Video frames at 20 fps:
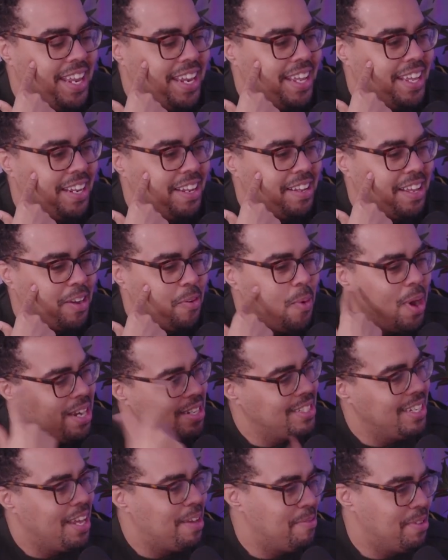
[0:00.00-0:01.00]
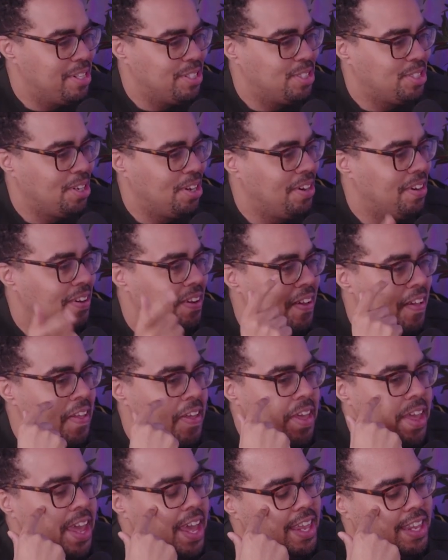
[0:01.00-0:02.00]
And I'm like, why does he have that shirt?
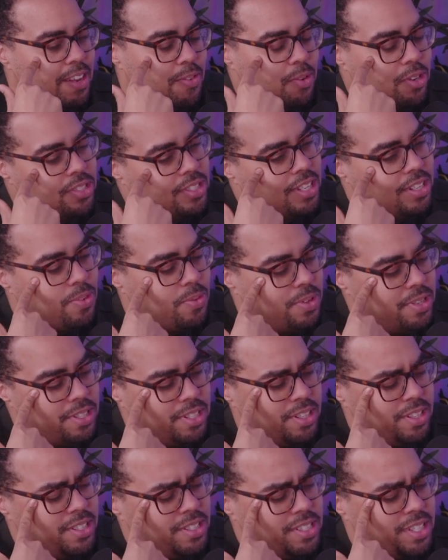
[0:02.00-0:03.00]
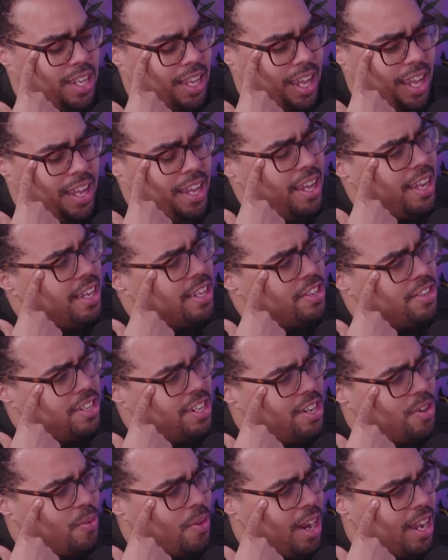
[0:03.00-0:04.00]
And he rolls down the window. He's like, hey, you
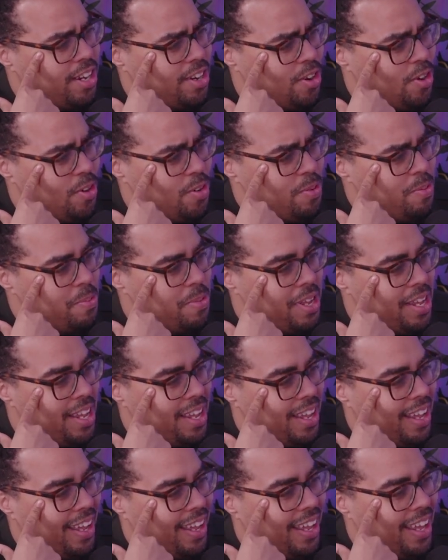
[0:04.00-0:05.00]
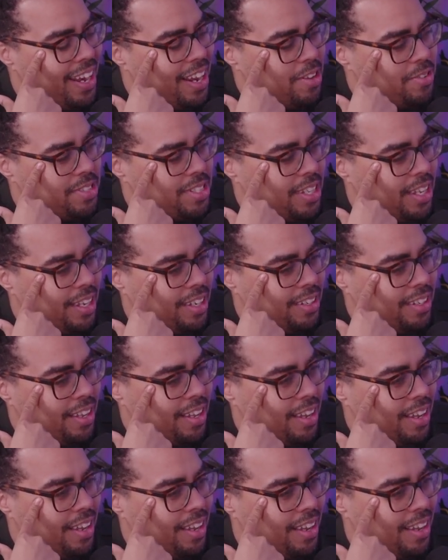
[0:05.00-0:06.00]
need a ride home? And I was like,
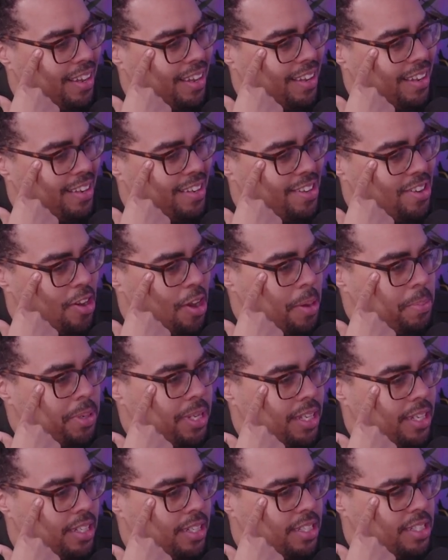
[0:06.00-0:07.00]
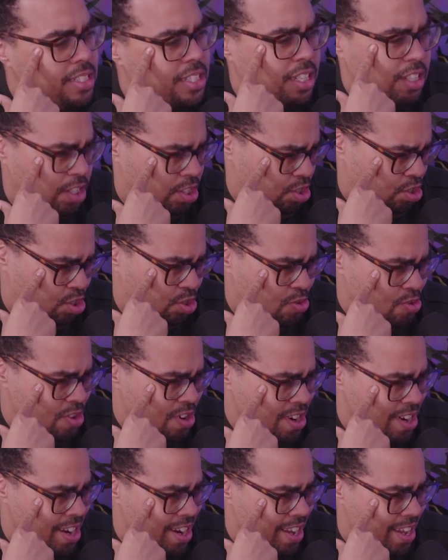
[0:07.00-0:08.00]
no, I'm good. He's like, you
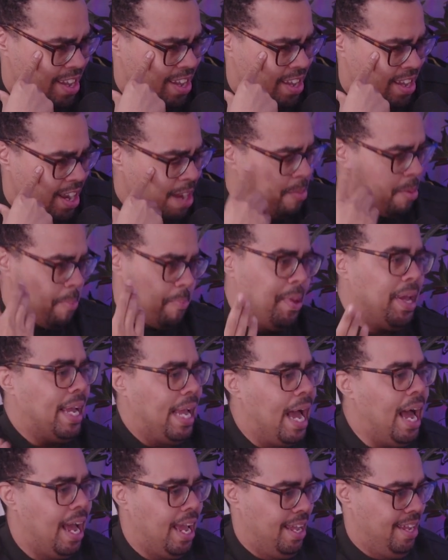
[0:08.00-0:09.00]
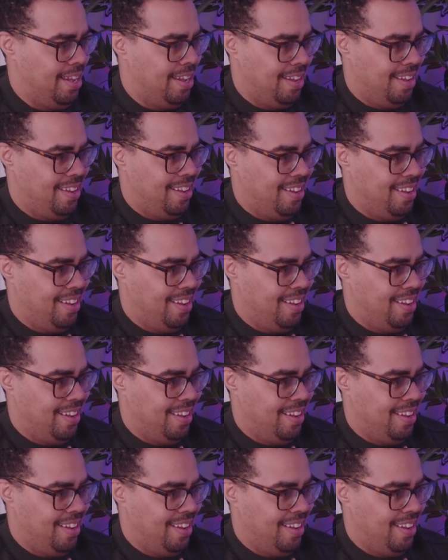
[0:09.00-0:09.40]
sure? I'm a big guy.